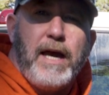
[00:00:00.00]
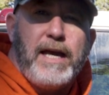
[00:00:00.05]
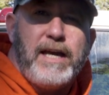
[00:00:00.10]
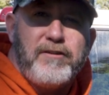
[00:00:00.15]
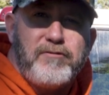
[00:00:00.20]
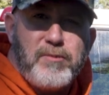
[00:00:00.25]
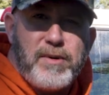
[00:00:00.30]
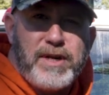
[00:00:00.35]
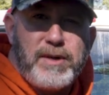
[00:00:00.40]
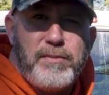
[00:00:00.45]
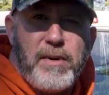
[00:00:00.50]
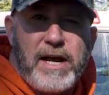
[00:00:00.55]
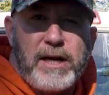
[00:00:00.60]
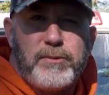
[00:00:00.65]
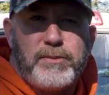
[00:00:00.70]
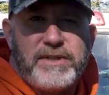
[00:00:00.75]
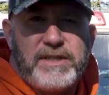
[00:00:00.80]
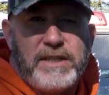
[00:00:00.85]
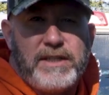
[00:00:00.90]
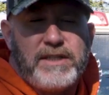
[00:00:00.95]
Hey everybody,
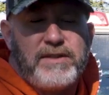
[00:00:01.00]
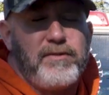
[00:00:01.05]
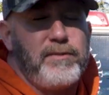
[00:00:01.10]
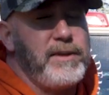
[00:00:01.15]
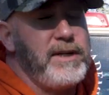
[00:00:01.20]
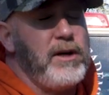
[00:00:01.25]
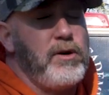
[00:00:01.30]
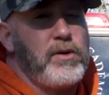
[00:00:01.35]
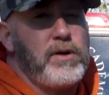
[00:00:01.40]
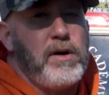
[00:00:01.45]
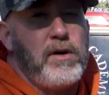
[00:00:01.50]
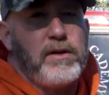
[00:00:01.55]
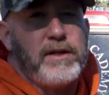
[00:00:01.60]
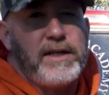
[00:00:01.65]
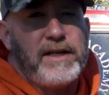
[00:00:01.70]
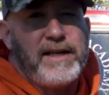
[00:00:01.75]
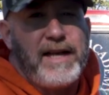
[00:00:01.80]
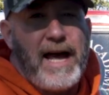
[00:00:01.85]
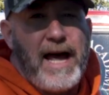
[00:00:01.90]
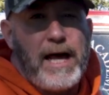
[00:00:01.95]
Michael Batiste from the Elk
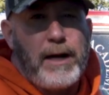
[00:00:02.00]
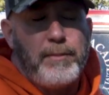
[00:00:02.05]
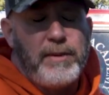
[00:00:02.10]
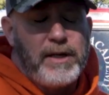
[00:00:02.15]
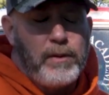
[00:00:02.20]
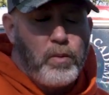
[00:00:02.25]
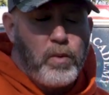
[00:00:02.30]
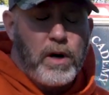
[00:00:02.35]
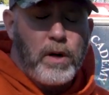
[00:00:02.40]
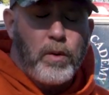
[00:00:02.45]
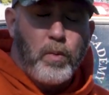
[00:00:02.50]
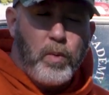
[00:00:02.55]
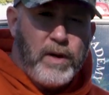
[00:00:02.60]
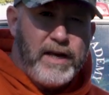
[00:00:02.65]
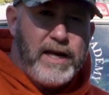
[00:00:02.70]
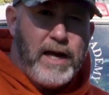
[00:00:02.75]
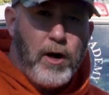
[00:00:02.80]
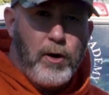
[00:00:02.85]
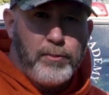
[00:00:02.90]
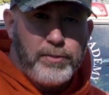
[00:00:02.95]
Calling Academy, where
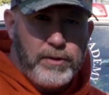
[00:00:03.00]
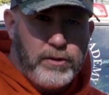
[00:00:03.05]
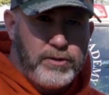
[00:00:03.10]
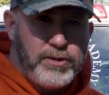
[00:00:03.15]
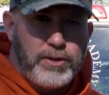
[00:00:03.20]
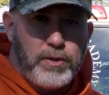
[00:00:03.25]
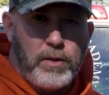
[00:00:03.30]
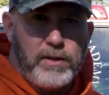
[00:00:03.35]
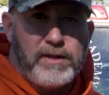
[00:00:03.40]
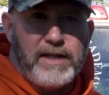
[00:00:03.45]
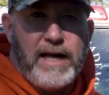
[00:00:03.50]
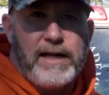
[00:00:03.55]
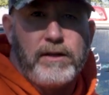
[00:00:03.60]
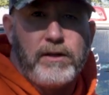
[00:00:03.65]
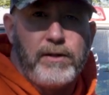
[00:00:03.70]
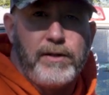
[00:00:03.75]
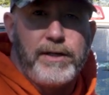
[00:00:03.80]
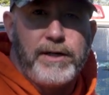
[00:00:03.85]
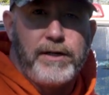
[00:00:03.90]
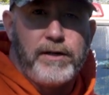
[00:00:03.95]
we help you shorten that
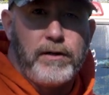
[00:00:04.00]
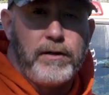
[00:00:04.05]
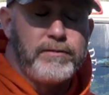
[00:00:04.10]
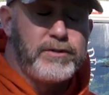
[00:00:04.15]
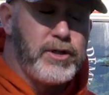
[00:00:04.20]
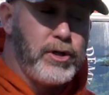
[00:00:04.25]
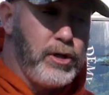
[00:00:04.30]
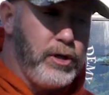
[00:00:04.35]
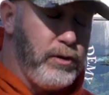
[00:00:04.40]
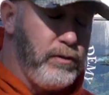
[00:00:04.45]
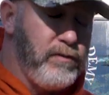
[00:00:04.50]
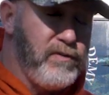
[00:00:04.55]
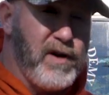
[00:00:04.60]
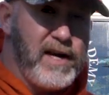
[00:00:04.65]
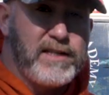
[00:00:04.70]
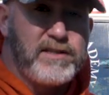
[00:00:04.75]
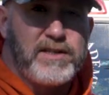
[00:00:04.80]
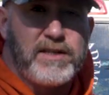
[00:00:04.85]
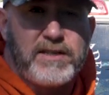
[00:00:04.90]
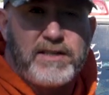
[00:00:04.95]
learning curve so that you
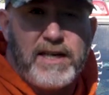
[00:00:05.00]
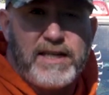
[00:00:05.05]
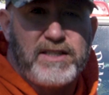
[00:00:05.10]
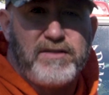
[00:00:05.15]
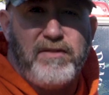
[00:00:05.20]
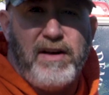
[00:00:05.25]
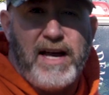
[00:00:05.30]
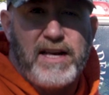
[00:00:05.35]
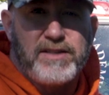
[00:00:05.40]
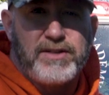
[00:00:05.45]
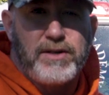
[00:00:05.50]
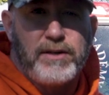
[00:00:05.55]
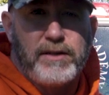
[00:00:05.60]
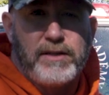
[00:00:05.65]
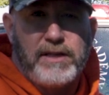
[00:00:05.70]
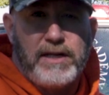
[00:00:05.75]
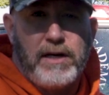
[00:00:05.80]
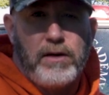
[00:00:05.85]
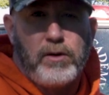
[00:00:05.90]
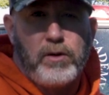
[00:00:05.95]
find success faster
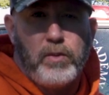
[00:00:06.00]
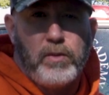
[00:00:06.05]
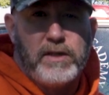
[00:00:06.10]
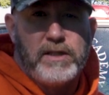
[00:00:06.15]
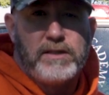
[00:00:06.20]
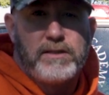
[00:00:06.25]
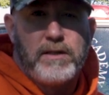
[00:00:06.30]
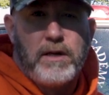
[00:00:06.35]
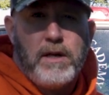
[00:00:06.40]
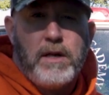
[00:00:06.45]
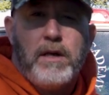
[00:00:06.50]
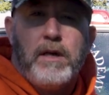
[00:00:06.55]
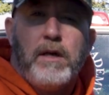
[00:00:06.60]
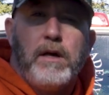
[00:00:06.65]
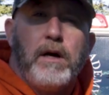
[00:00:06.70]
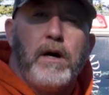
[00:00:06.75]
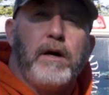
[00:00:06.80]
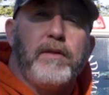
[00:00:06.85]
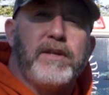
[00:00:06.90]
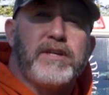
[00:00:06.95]
in the elk woods.
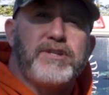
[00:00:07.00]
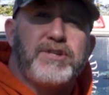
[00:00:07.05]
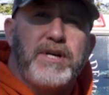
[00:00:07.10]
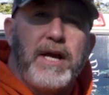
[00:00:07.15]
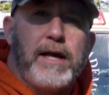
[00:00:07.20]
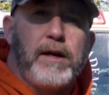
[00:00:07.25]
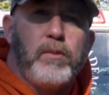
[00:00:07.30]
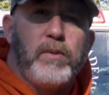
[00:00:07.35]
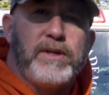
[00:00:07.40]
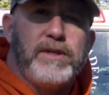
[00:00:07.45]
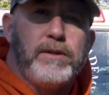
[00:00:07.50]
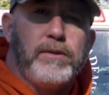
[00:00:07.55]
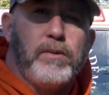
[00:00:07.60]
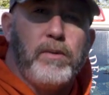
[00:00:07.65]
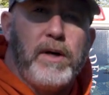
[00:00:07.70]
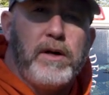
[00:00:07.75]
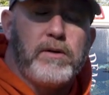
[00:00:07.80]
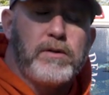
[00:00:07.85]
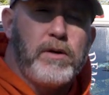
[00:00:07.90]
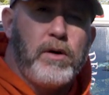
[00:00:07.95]
On this channel, we
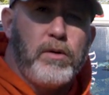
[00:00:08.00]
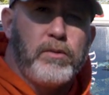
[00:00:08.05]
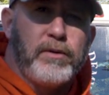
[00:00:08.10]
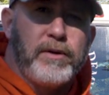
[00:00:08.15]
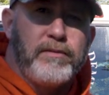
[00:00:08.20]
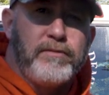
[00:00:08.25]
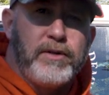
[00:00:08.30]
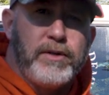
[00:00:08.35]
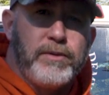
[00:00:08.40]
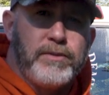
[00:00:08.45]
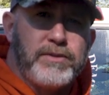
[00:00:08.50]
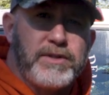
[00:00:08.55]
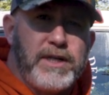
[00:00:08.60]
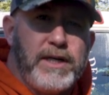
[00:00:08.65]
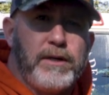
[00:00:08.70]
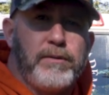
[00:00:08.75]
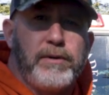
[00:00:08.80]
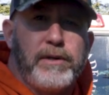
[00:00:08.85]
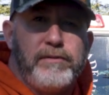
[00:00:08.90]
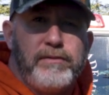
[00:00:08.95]
do elk call reviews,
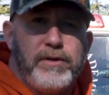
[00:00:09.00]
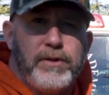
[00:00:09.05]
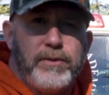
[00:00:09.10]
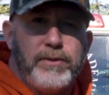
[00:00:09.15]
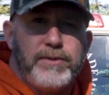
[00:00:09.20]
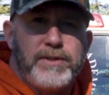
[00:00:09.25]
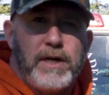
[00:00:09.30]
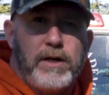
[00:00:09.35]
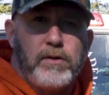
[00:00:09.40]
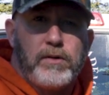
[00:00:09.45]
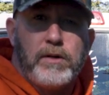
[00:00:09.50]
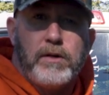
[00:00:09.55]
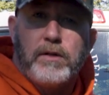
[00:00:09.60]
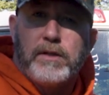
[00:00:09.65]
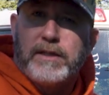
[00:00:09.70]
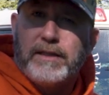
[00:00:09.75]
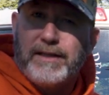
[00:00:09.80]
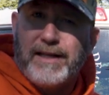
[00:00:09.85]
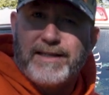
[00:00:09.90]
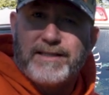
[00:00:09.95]
gear reviews, elk
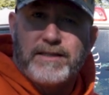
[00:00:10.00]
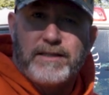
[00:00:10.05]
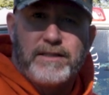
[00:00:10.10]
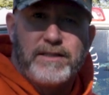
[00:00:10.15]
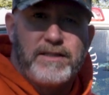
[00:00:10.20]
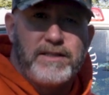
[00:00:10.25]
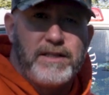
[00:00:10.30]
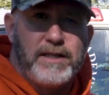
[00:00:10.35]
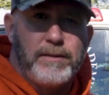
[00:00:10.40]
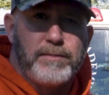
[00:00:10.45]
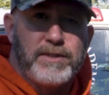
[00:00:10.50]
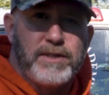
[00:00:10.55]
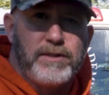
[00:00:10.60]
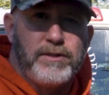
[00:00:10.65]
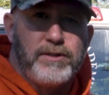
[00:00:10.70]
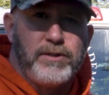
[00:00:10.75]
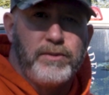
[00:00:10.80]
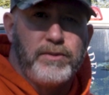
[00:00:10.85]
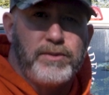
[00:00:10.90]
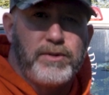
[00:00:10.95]
calling lessons, tips,
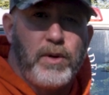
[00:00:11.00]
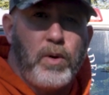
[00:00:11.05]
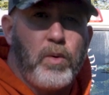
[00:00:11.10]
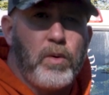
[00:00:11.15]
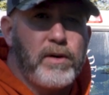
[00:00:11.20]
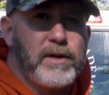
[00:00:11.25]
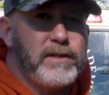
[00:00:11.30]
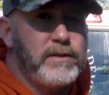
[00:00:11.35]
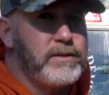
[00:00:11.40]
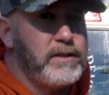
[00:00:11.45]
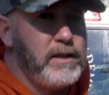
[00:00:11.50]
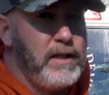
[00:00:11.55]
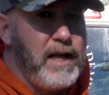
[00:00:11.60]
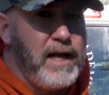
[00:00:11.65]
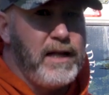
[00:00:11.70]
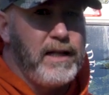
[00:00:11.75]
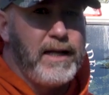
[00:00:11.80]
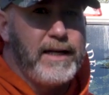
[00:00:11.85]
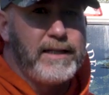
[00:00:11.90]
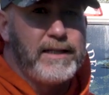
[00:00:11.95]
and tutorials a
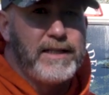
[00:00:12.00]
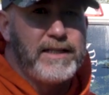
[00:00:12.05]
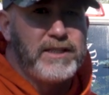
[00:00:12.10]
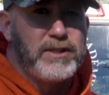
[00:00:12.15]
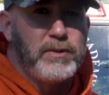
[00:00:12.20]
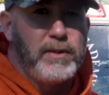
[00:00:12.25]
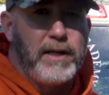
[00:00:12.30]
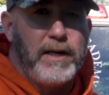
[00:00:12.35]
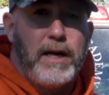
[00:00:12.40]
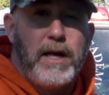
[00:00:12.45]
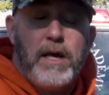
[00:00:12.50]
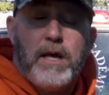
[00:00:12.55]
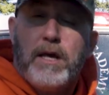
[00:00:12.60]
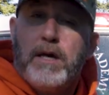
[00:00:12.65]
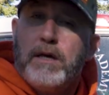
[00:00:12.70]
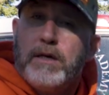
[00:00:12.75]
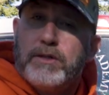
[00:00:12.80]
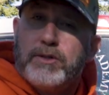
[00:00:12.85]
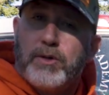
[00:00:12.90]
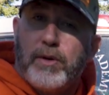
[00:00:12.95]
lot like this one.
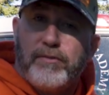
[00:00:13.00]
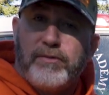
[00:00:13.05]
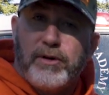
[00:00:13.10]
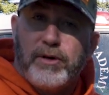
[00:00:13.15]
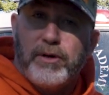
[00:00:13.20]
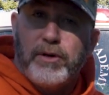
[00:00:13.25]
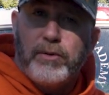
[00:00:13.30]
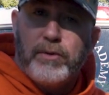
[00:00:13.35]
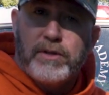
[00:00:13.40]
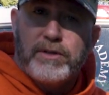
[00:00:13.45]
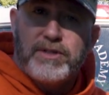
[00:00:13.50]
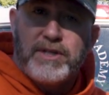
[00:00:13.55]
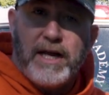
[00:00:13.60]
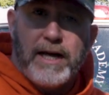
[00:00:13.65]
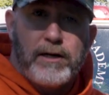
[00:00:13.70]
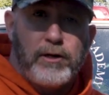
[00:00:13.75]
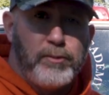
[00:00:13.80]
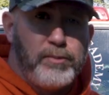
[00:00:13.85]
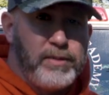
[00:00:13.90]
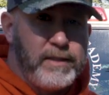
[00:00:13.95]
So if you're new to the
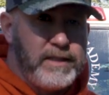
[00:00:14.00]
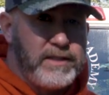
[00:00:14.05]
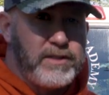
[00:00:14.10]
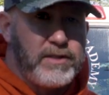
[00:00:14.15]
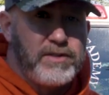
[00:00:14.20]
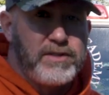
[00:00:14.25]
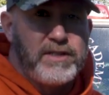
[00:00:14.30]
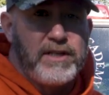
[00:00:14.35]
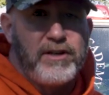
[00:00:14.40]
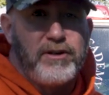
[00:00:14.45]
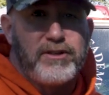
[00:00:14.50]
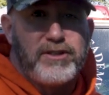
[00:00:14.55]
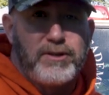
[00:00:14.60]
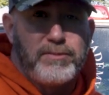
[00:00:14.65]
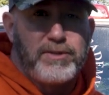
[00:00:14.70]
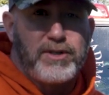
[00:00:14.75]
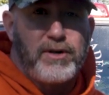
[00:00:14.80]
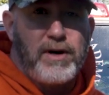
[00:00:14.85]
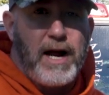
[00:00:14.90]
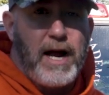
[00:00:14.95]
channel, please consider
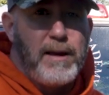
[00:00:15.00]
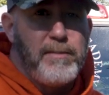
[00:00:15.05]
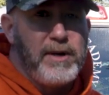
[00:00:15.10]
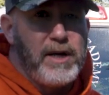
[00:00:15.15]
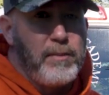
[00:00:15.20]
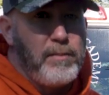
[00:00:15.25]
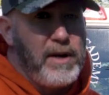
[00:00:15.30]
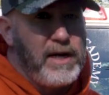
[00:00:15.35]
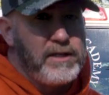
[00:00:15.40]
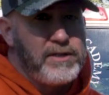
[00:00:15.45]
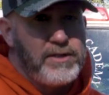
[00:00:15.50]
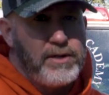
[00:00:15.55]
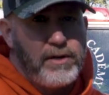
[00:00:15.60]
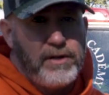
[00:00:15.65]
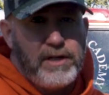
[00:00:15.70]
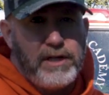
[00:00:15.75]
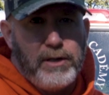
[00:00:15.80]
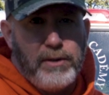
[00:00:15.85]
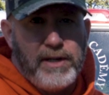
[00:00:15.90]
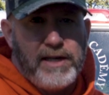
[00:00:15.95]
subscribing and make
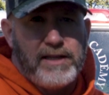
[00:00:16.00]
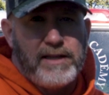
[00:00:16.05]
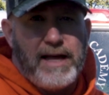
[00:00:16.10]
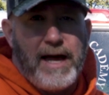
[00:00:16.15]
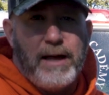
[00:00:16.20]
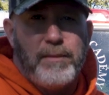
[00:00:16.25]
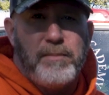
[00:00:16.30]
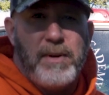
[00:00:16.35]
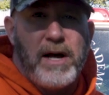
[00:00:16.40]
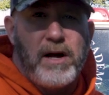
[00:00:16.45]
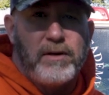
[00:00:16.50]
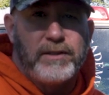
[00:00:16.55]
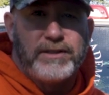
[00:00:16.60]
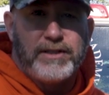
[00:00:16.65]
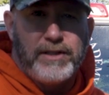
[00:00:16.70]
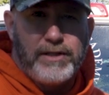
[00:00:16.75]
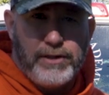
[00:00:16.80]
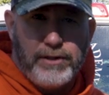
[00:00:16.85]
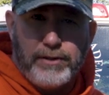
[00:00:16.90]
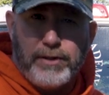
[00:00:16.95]
sure that you hit that bell
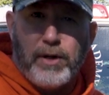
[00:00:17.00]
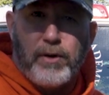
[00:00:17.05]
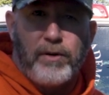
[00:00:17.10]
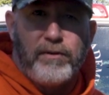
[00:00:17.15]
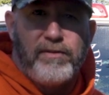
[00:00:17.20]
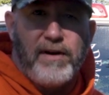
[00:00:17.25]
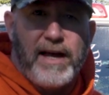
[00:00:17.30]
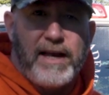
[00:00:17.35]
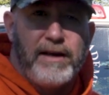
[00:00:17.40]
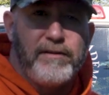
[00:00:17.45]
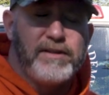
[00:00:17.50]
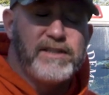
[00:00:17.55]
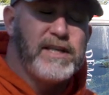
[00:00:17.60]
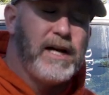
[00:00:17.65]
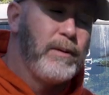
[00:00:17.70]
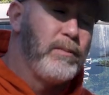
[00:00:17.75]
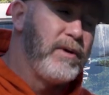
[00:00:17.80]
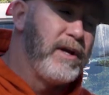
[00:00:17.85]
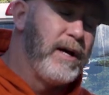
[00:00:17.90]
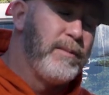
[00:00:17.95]
so that you're notified every
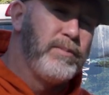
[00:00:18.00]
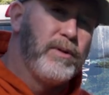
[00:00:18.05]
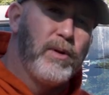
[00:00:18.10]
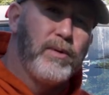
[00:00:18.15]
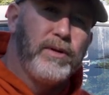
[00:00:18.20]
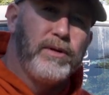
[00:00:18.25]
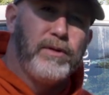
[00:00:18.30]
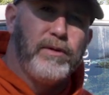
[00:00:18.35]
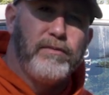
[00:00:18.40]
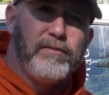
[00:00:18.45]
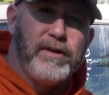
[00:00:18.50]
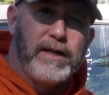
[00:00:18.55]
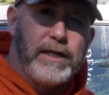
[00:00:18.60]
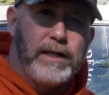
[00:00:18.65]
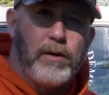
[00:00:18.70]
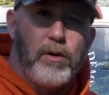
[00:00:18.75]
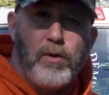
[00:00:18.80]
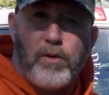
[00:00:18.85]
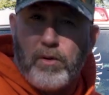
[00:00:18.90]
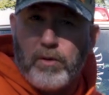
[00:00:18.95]
time we upload a new
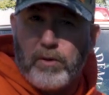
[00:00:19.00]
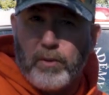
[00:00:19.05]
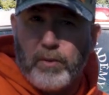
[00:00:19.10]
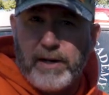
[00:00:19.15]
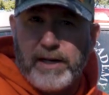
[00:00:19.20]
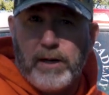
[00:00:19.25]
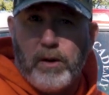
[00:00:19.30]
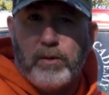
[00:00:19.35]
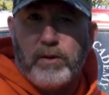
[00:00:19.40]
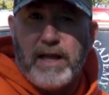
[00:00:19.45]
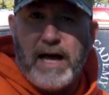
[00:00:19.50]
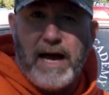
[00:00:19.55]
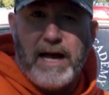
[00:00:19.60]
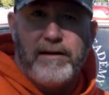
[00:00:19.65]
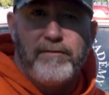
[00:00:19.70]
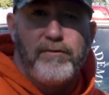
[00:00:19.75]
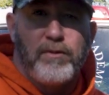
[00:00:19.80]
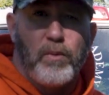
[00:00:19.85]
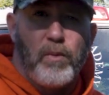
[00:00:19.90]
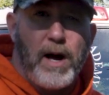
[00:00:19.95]
video or we go
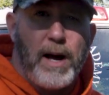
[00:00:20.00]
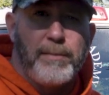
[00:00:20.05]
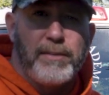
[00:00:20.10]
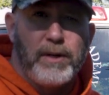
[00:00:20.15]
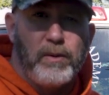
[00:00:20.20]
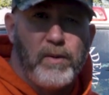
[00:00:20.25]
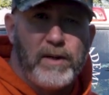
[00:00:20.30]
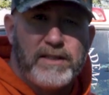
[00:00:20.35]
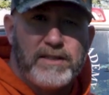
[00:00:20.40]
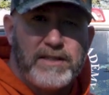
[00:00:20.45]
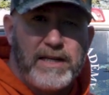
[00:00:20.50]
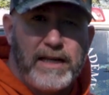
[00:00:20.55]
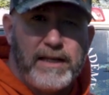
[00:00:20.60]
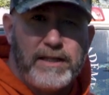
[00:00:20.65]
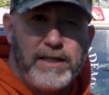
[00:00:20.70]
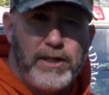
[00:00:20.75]
live for Wapiti Wednesday